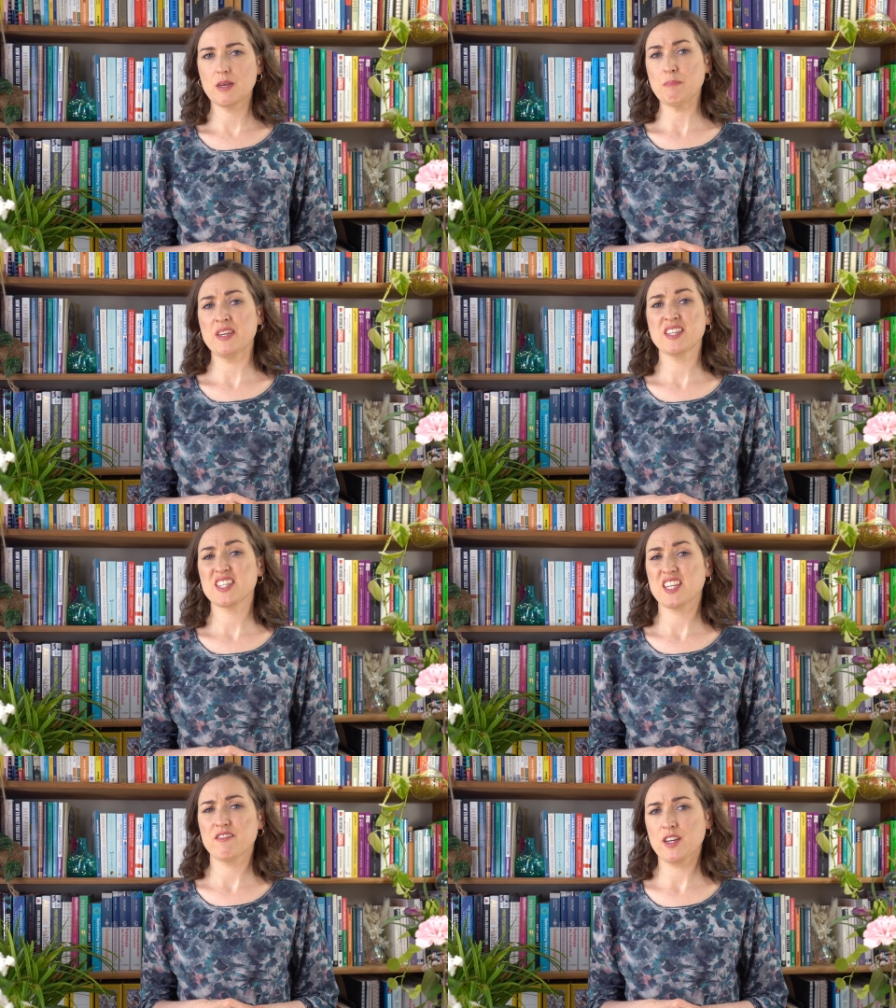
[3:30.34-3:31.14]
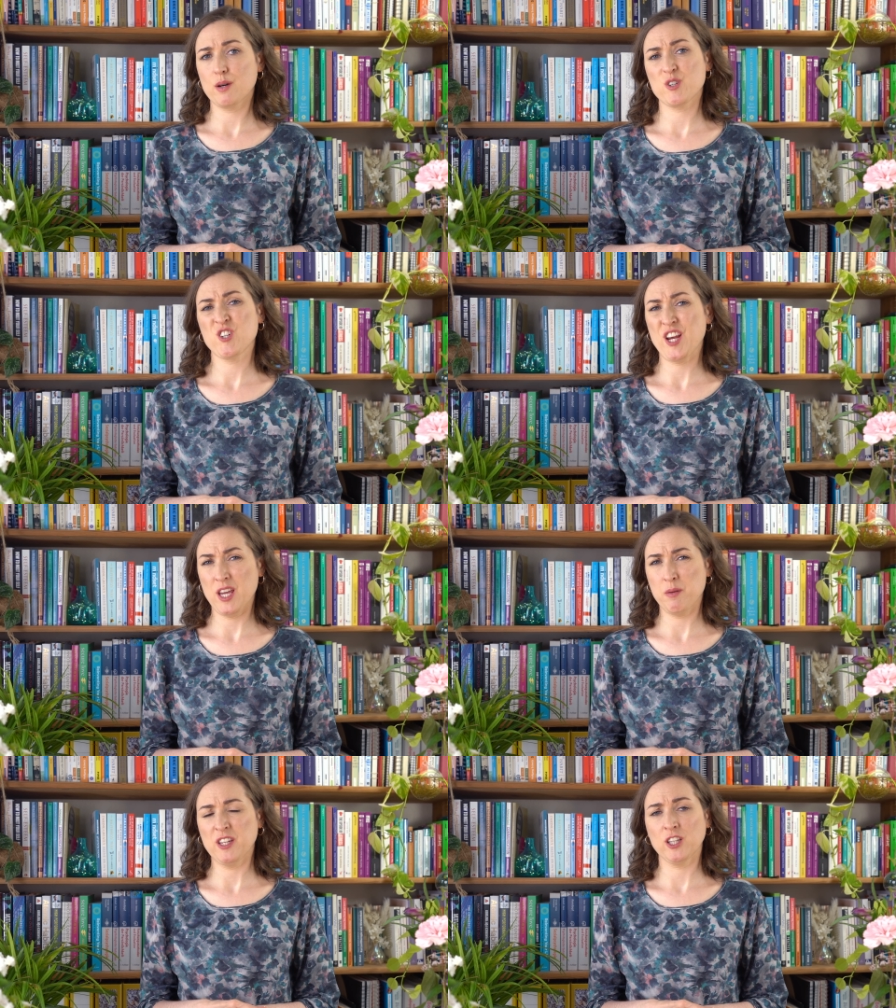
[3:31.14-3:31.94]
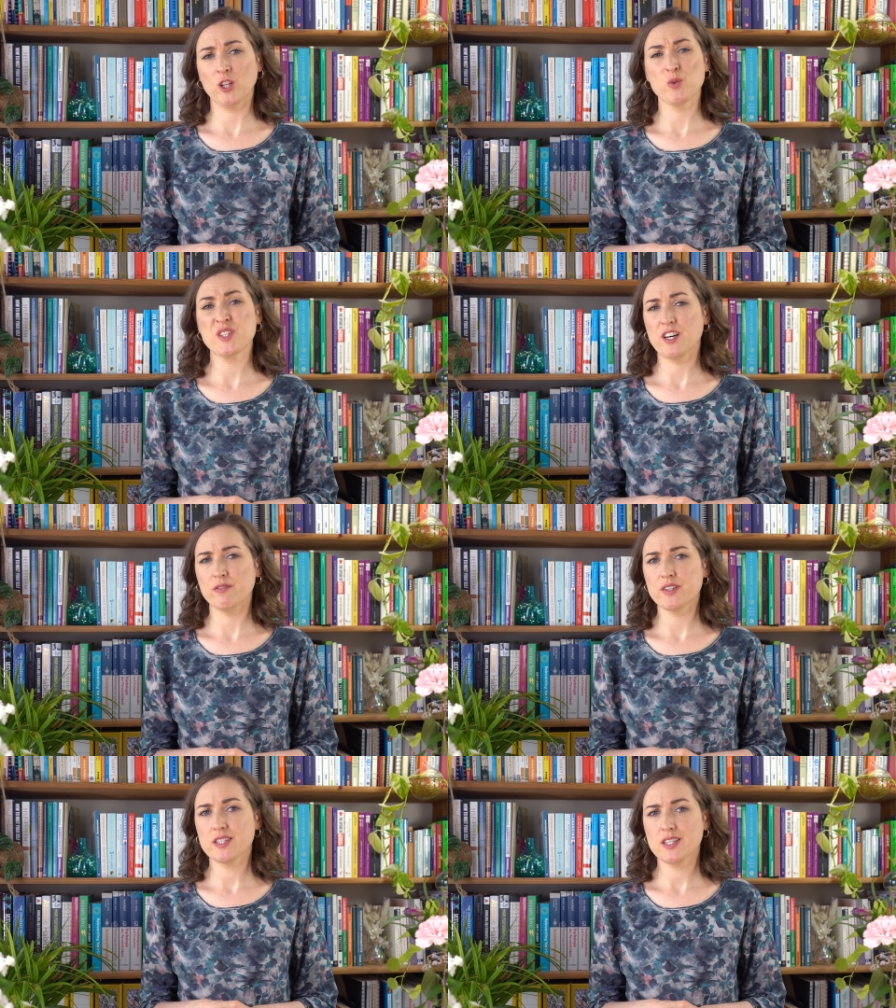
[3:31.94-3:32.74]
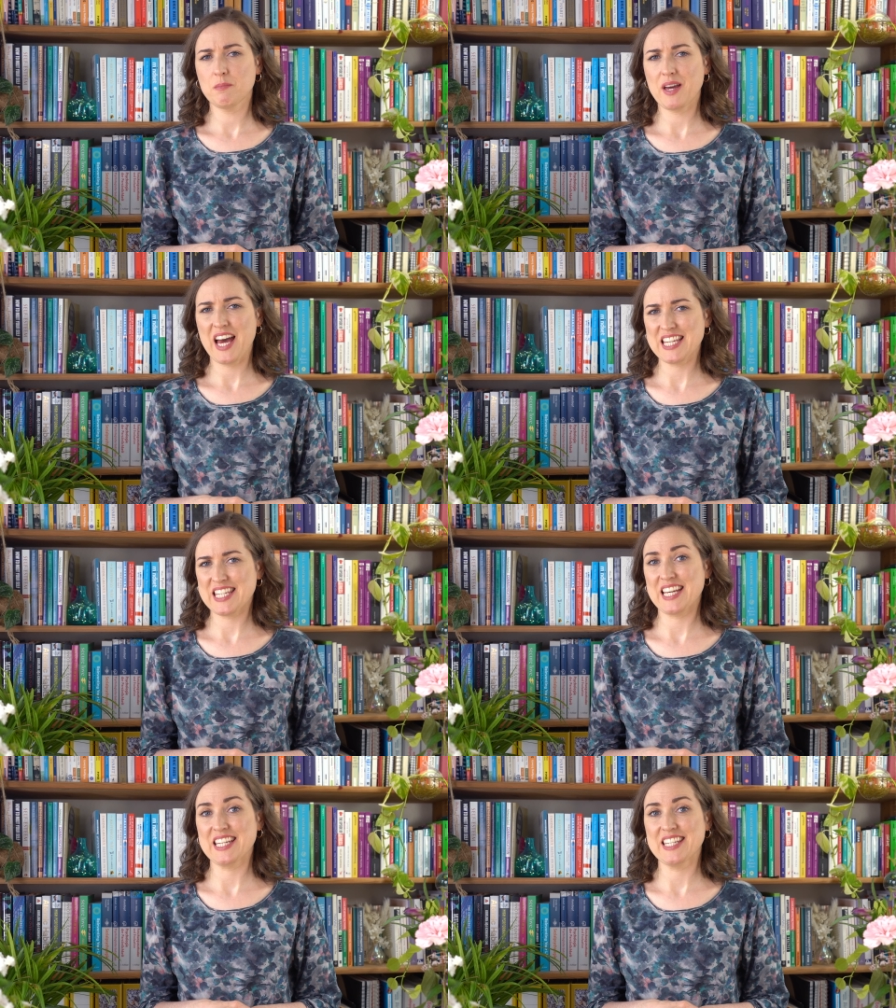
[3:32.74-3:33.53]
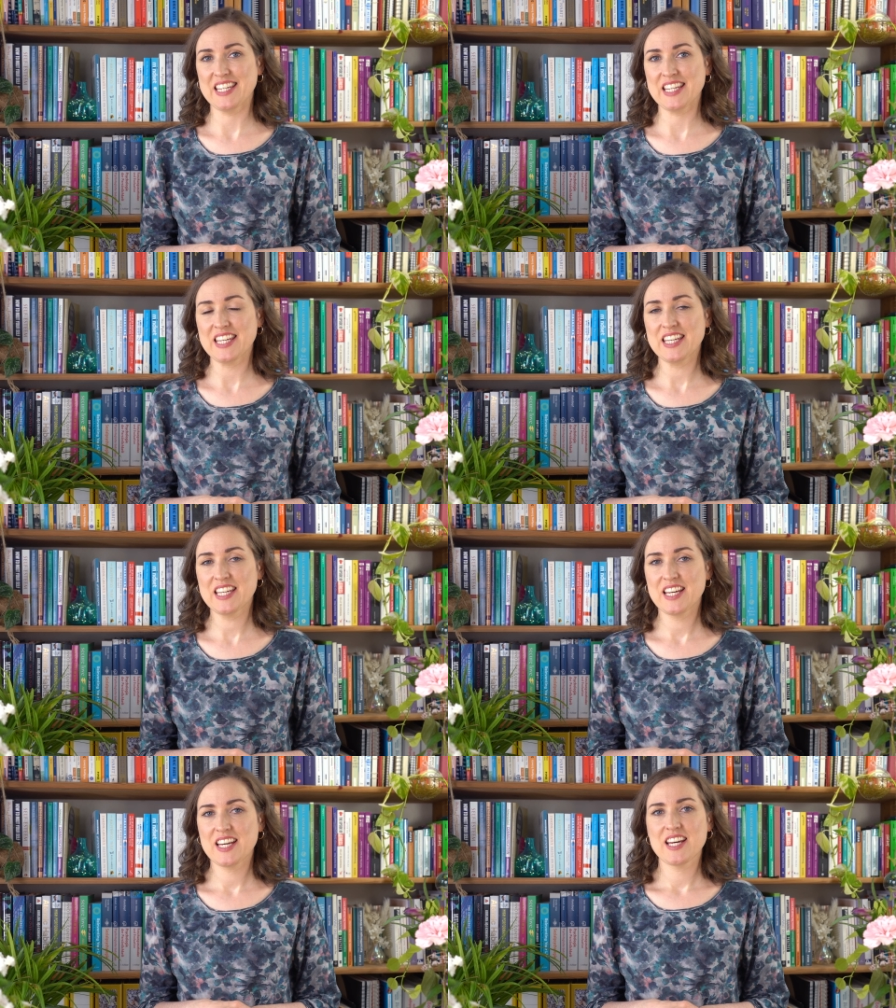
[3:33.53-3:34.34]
It means giving up shame and low self-esteem as an identity